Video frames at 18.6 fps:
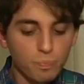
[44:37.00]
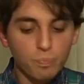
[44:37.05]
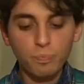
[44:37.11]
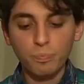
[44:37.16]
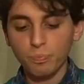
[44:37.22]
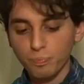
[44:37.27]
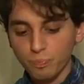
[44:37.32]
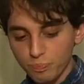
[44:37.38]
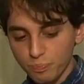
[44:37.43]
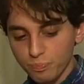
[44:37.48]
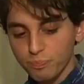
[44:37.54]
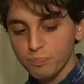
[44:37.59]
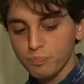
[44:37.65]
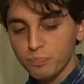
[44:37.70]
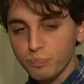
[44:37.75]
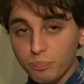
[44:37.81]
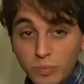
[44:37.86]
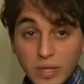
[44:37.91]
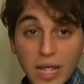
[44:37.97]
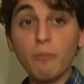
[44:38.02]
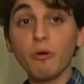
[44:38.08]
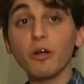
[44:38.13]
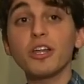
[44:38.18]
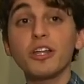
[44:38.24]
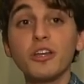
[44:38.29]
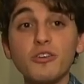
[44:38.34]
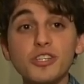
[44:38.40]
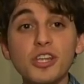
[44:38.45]
Mmm. And we're
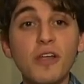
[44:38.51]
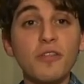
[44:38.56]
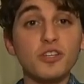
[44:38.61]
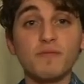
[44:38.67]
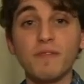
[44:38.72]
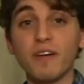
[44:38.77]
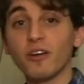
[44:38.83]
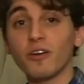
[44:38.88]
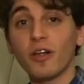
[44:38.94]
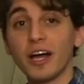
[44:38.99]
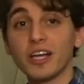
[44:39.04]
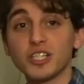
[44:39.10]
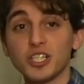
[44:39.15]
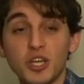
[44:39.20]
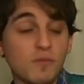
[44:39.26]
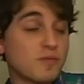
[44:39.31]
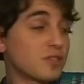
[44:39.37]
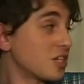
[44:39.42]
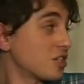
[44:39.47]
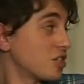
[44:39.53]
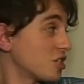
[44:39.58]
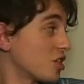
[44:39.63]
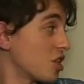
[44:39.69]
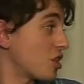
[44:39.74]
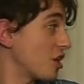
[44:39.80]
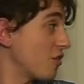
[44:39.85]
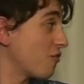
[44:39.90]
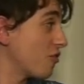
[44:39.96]
gonna use another spherical ice cubes. that's
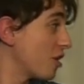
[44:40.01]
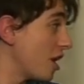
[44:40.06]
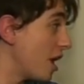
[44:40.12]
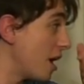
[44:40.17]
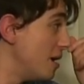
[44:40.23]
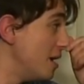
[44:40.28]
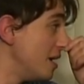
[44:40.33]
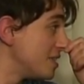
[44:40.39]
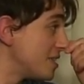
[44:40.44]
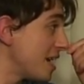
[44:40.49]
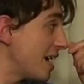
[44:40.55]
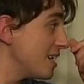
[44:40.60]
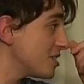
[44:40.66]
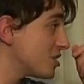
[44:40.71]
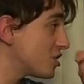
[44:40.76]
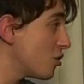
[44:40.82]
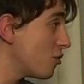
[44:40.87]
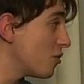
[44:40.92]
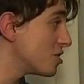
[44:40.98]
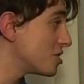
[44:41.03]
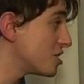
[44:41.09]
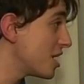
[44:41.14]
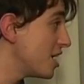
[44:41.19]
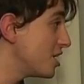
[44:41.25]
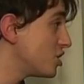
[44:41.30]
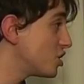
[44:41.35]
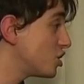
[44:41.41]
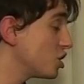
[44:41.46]
just the thing for tonight. Diet sodas
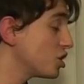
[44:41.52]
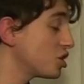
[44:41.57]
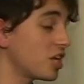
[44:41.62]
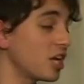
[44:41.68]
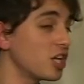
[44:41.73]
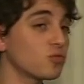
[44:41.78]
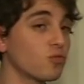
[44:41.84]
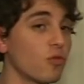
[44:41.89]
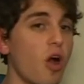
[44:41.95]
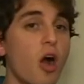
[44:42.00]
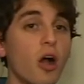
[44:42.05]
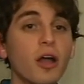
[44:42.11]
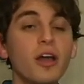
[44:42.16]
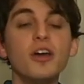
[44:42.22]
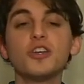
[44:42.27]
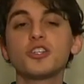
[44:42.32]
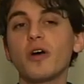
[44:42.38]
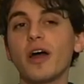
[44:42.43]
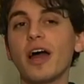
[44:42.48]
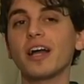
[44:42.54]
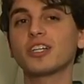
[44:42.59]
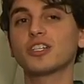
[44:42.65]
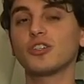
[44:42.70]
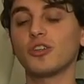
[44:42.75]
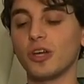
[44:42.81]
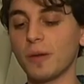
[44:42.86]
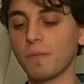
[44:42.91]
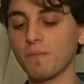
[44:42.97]
taste just taste wrong. So
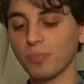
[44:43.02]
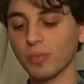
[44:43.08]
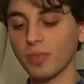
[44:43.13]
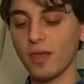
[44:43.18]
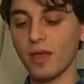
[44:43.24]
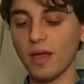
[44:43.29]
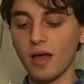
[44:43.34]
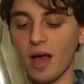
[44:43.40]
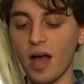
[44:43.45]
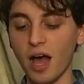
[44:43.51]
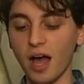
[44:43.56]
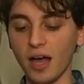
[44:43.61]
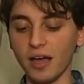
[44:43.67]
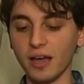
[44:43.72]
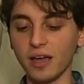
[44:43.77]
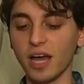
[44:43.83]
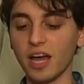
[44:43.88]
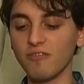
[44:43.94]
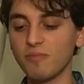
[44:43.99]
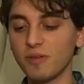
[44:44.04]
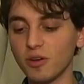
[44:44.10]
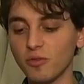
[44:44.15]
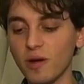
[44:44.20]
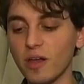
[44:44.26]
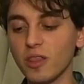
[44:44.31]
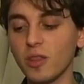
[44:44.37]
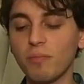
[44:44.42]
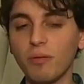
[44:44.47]
actually, I, I've been
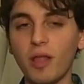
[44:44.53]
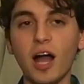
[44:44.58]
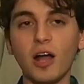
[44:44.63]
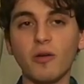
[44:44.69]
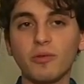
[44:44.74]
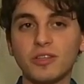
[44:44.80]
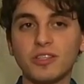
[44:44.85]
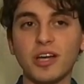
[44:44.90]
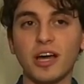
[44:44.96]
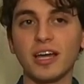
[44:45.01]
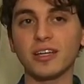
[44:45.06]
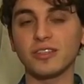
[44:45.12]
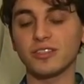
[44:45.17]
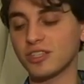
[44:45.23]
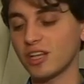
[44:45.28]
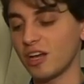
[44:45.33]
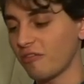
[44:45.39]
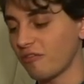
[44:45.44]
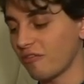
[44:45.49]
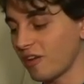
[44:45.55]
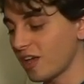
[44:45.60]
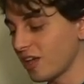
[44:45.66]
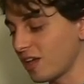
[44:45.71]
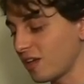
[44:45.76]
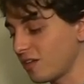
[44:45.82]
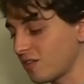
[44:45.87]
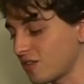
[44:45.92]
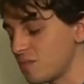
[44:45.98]
around the block with diet stuff,
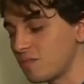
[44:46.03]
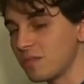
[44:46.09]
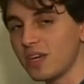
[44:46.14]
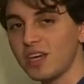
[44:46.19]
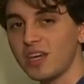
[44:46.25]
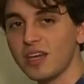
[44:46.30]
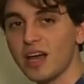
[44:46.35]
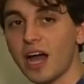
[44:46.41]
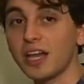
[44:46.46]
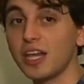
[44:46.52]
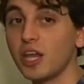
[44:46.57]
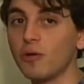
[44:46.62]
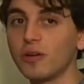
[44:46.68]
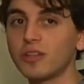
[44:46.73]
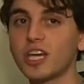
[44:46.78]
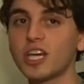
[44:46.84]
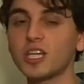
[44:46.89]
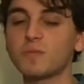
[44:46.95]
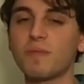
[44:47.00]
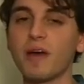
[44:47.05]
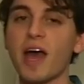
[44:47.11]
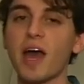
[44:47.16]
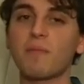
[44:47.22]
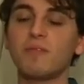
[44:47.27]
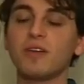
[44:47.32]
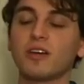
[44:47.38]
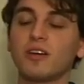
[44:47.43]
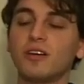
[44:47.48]
and to me, I know it tastes
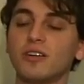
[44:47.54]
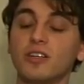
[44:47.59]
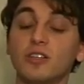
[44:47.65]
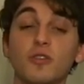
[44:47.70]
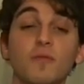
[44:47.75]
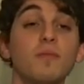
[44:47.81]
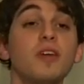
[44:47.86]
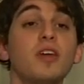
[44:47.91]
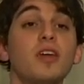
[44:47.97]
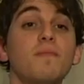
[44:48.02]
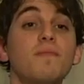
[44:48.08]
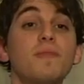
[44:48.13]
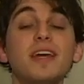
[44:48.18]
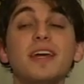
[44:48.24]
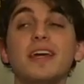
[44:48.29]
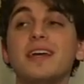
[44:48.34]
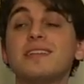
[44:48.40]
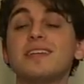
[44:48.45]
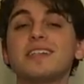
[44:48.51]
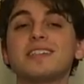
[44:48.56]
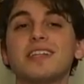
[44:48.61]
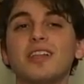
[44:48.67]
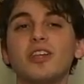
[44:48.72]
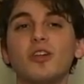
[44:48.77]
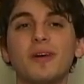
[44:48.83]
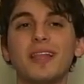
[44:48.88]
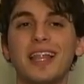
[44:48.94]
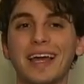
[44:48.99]
bad because, to me, it tastes a
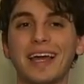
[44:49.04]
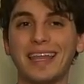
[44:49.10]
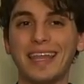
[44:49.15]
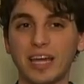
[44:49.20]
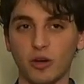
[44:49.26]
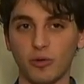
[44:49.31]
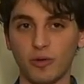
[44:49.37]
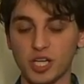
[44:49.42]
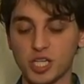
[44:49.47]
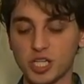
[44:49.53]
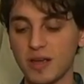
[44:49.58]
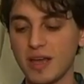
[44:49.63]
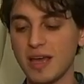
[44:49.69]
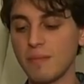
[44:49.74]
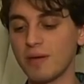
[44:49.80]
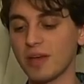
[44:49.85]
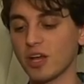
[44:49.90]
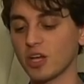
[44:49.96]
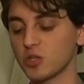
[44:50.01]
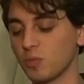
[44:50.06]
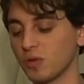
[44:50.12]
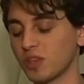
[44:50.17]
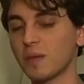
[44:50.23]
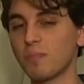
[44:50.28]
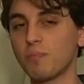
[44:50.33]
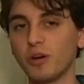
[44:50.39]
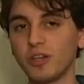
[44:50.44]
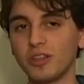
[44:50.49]
little bit like licorice because
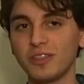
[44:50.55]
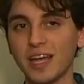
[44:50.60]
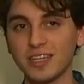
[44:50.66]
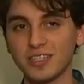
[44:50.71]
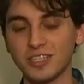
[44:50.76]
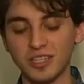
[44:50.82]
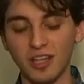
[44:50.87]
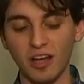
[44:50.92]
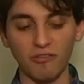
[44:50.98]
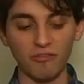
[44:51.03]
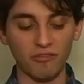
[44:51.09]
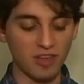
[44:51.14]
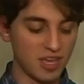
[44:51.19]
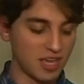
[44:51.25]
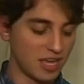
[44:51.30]
what they put in that stuff